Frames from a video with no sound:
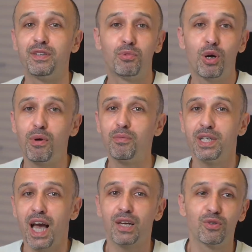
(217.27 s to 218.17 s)
And
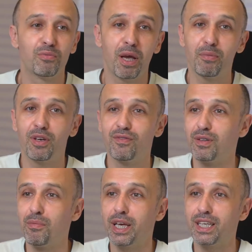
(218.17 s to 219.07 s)
probably I could maybe
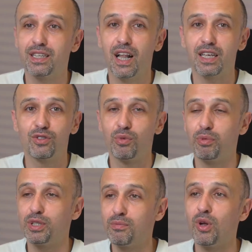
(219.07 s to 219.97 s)
even make it like
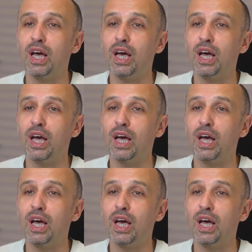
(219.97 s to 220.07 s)
super small.